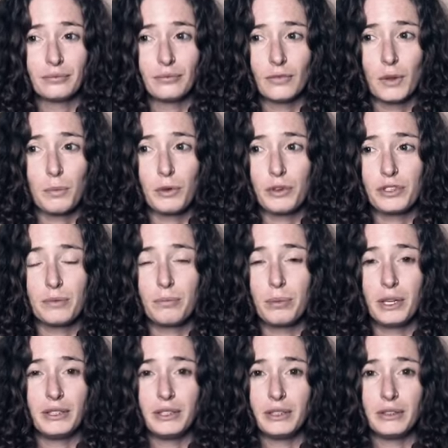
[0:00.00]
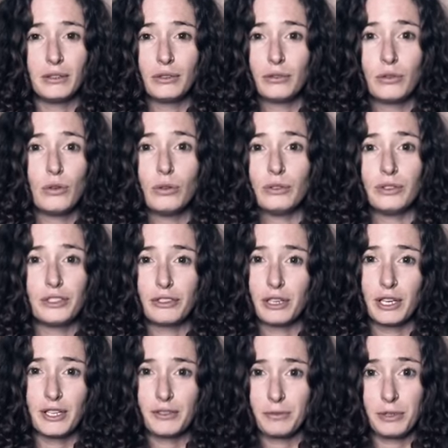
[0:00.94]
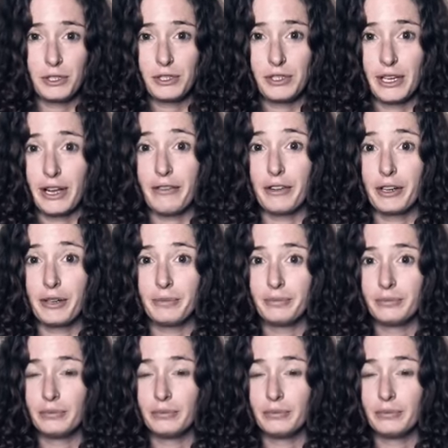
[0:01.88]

The most abundant, coolest transformations ever.